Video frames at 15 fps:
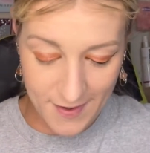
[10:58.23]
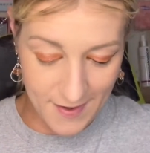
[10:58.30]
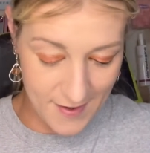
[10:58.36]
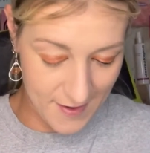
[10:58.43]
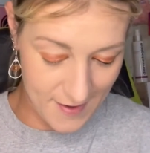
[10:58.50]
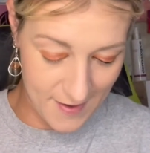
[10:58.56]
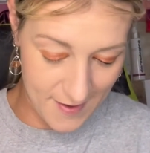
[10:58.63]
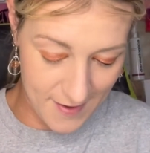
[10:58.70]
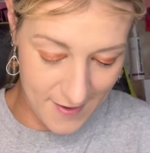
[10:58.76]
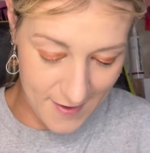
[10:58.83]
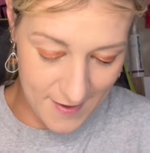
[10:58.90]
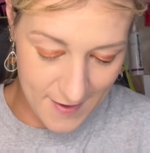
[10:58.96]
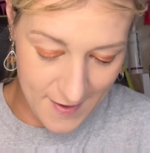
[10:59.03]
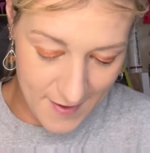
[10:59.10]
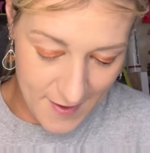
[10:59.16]

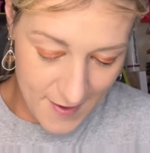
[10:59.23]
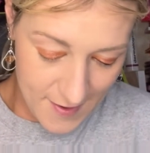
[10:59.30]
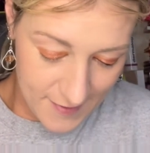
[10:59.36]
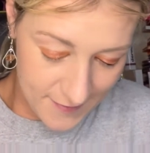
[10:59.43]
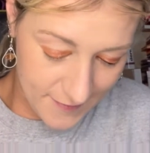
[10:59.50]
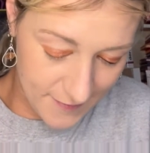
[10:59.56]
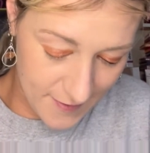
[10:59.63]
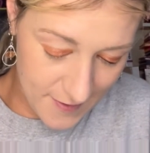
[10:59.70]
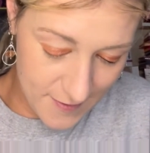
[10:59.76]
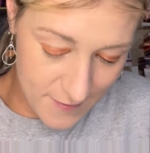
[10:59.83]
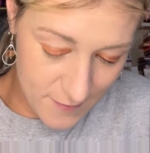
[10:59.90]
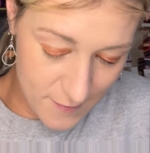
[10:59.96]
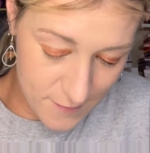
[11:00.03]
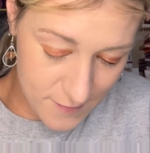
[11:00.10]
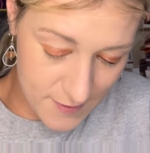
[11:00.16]
It's
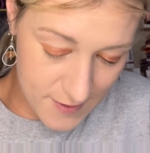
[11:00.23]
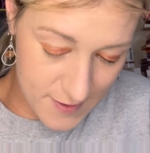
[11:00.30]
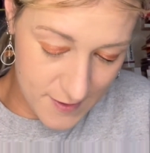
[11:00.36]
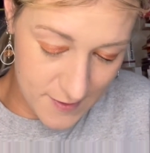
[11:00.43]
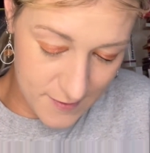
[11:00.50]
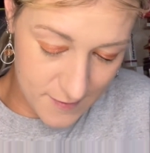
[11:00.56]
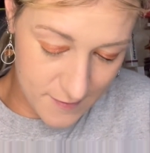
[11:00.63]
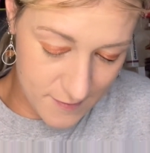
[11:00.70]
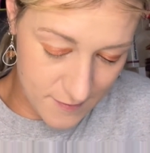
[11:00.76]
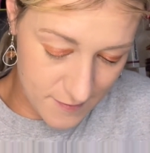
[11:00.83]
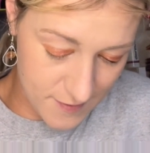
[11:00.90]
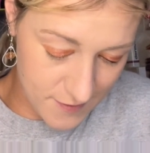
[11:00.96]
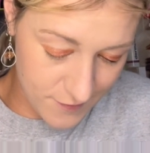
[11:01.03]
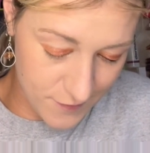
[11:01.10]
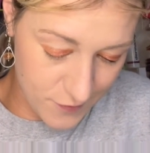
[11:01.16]
getting old now. That's